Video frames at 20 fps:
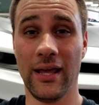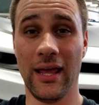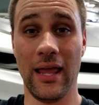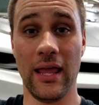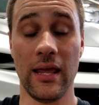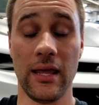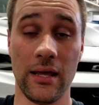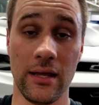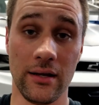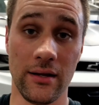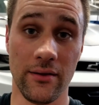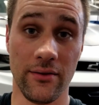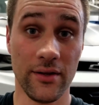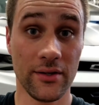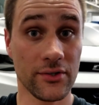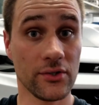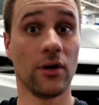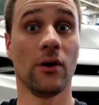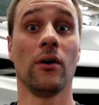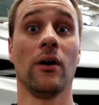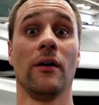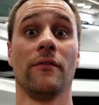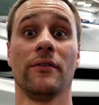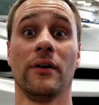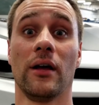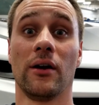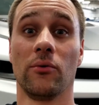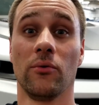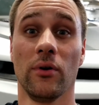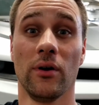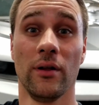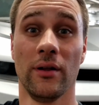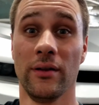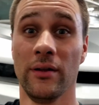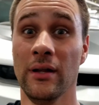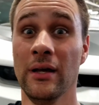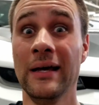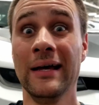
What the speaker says: And this car I've got to run